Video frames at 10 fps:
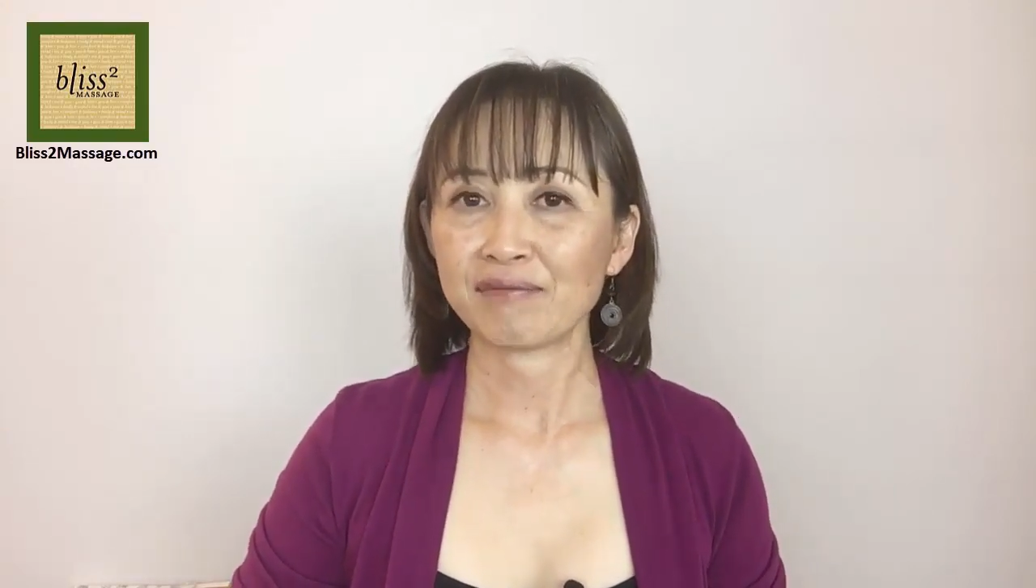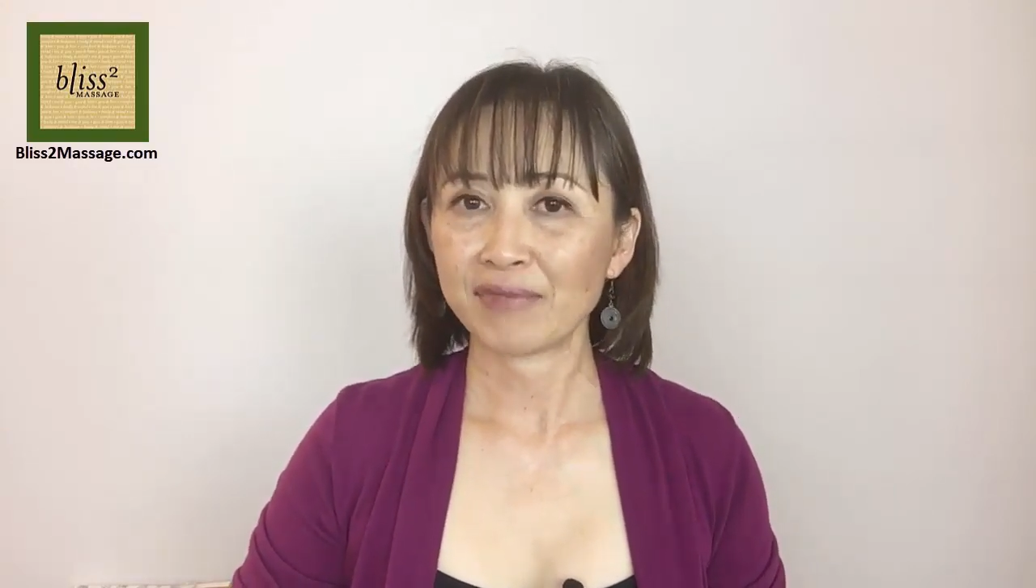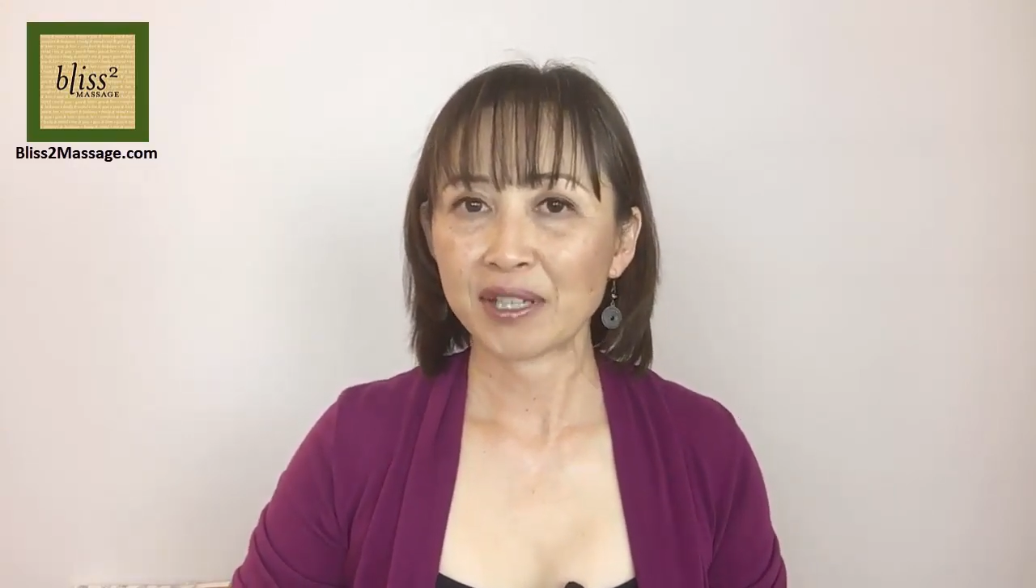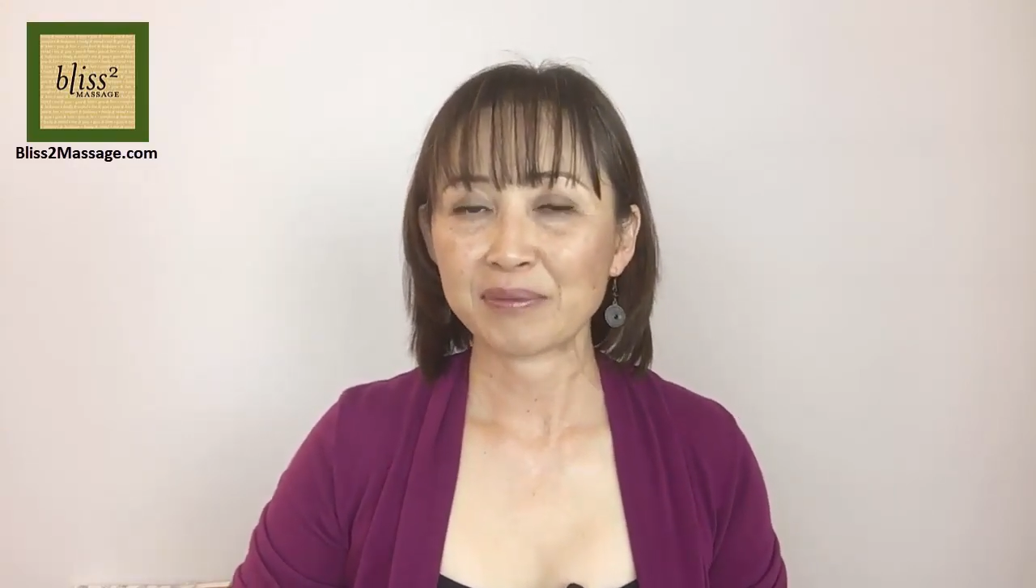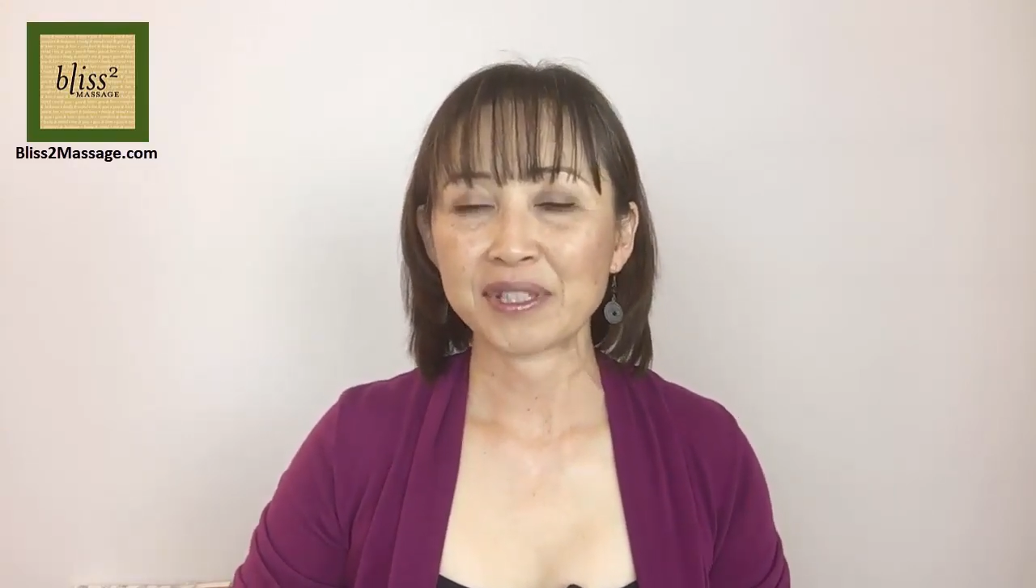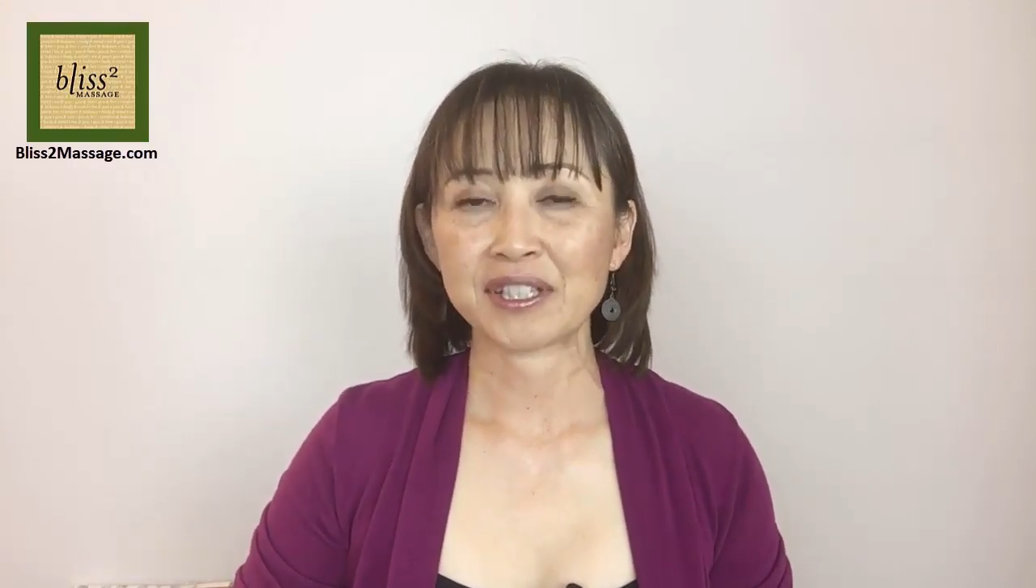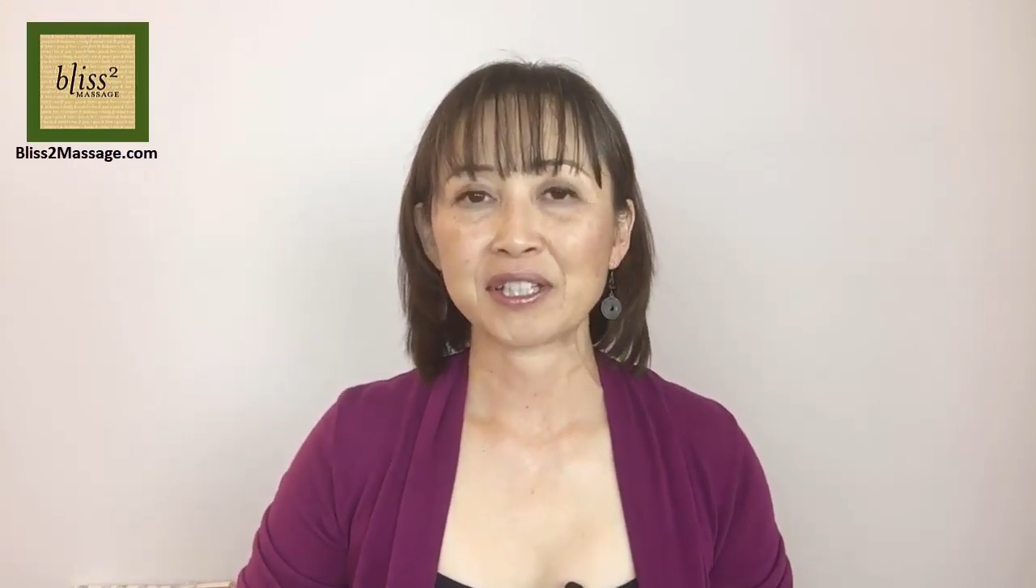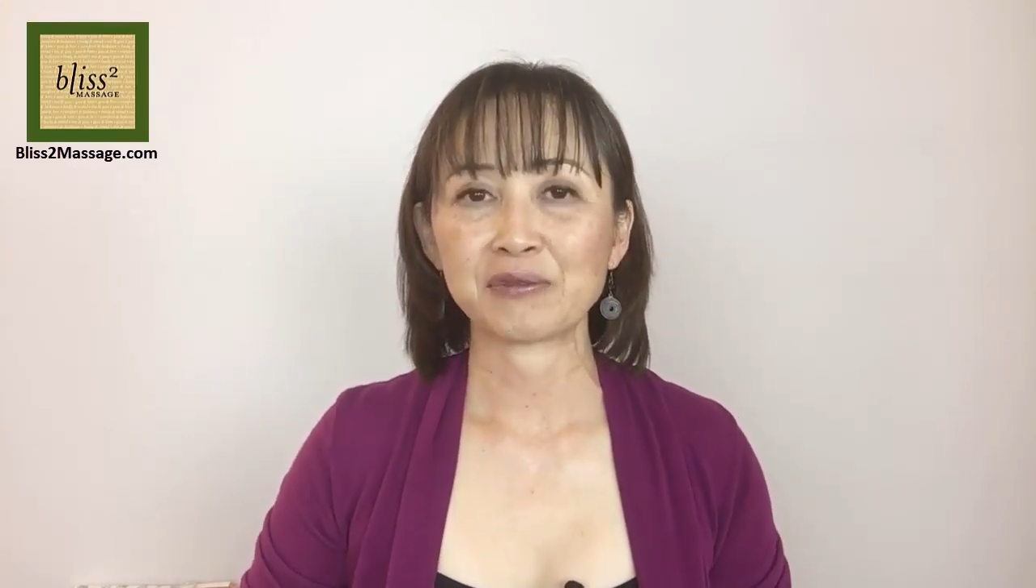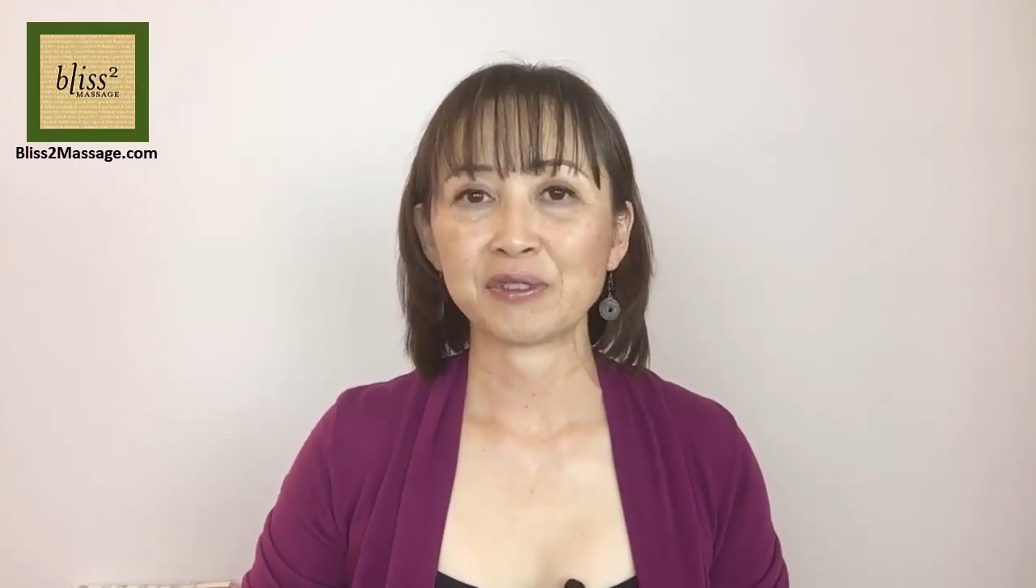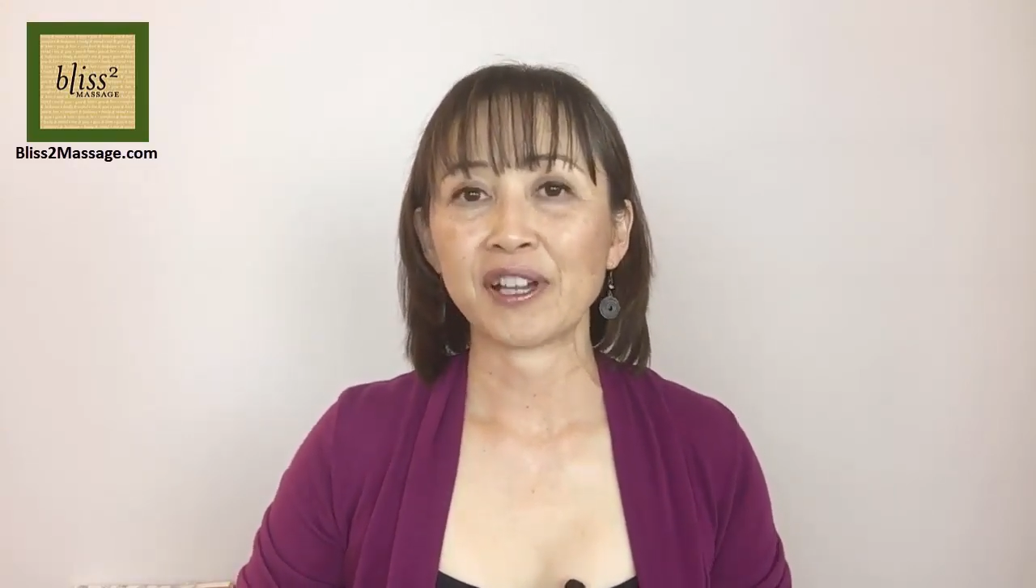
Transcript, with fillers: neck massage will